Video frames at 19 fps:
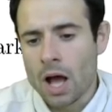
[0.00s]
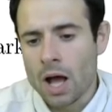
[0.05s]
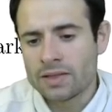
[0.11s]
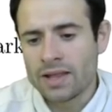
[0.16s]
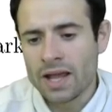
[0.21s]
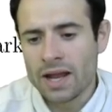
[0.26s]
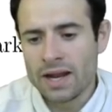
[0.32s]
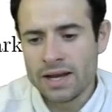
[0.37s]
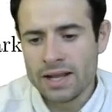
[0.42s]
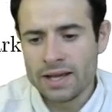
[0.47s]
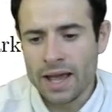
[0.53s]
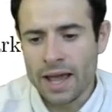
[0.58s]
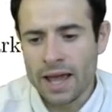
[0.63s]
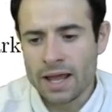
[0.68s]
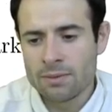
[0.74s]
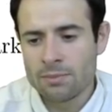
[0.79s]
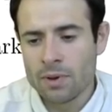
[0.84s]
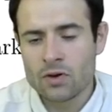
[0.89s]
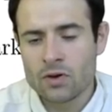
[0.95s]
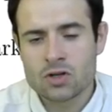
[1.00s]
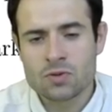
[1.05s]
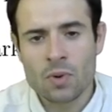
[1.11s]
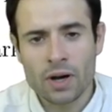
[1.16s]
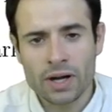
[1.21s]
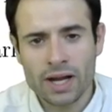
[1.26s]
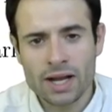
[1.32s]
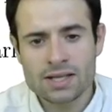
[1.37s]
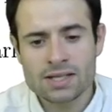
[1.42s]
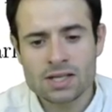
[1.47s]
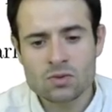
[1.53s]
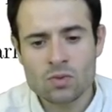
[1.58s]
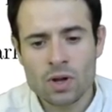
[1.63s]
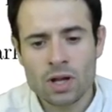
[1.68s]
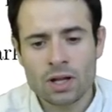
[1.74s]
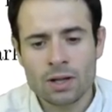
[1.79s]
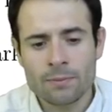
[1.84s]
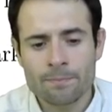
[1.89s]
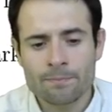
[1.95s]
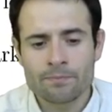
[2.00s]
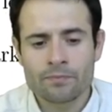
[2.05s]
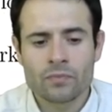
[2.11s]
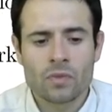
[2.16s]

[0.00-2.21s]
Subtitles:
dating and marriage markets as well,